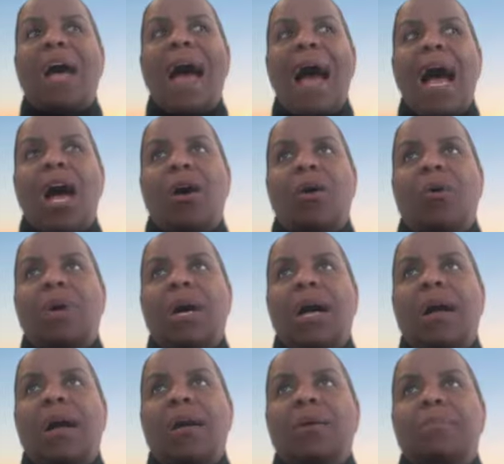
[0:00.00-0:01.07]
how
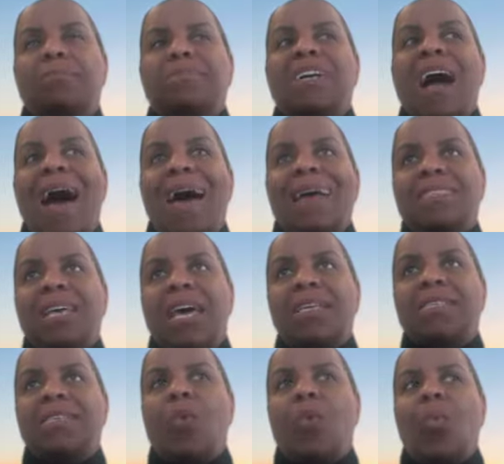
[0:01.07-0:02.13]
God
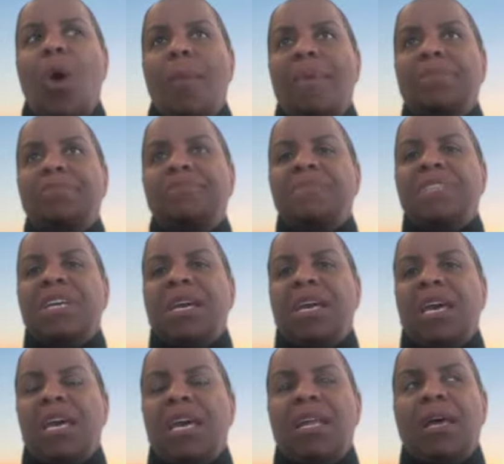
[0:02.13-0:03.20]
takes a woman
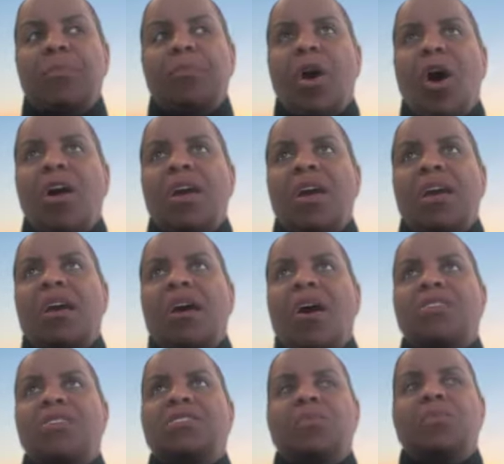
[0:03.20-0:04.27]
in an
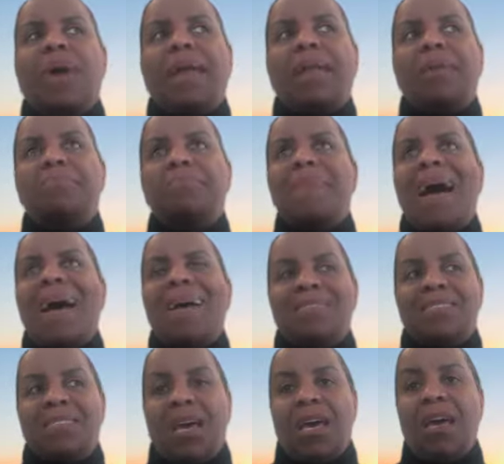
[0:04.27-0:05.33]
incarcerated
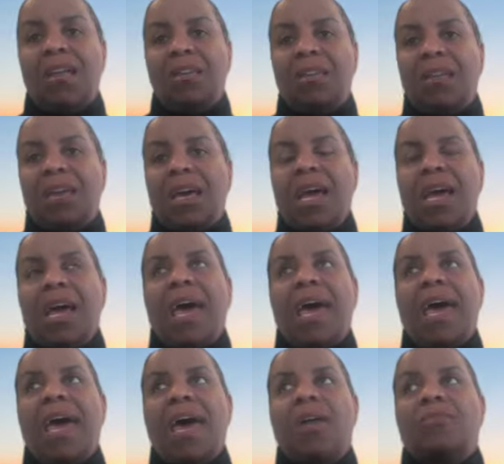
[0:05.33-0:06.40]
mindset
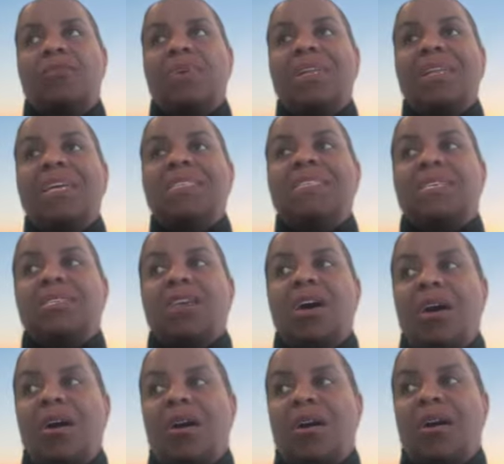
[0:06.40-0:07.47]
and releases
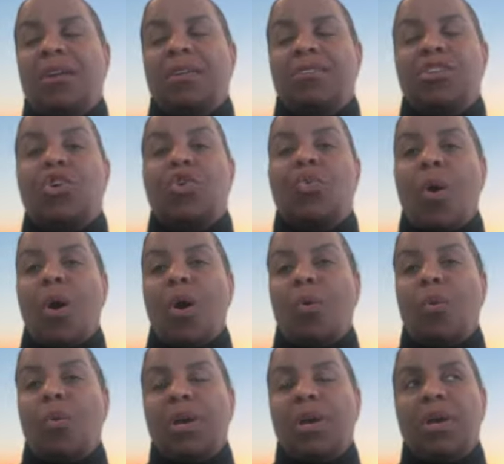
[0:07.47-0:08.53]
her to
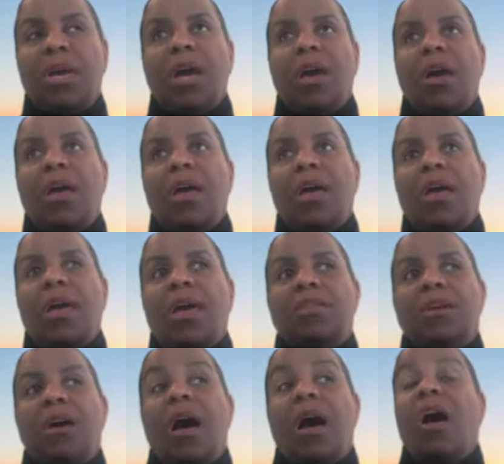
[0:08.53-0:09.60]
grow in
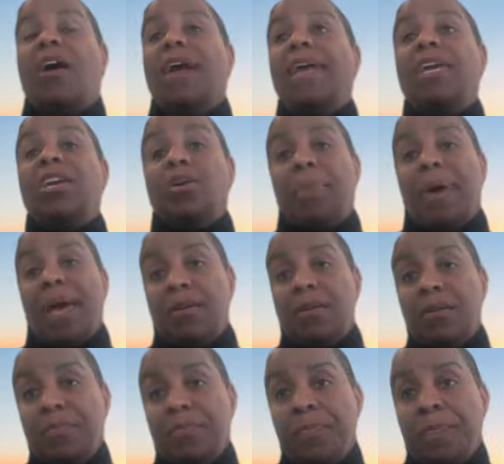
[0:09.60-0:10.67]
her
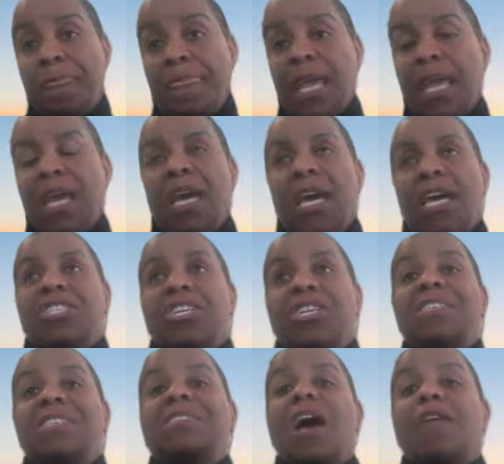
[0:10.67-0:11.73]
incubator. And she
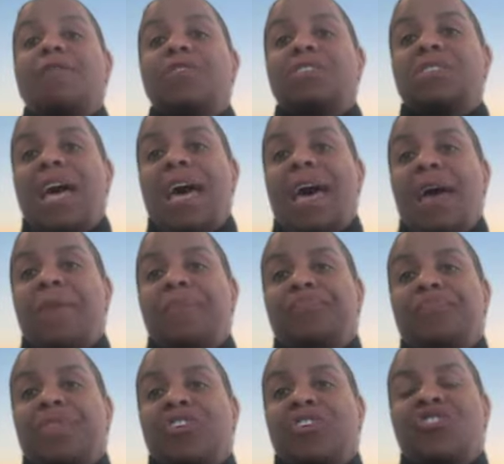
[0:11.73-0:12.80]
discovers that
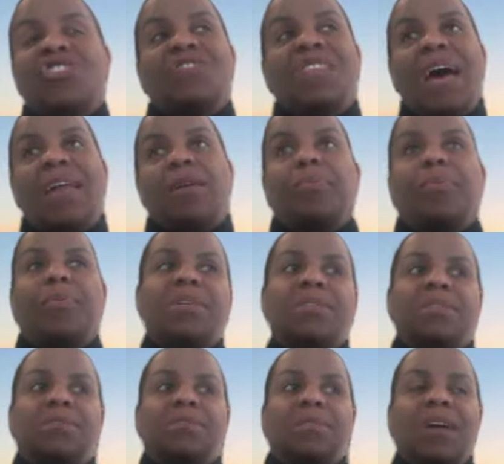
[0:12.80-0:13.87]
she's not in
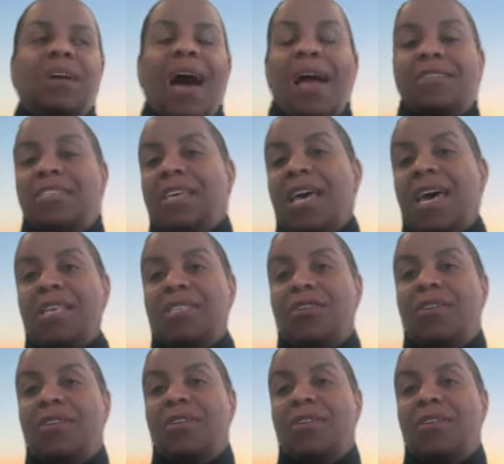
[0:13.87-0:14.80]
prison. God just has her in the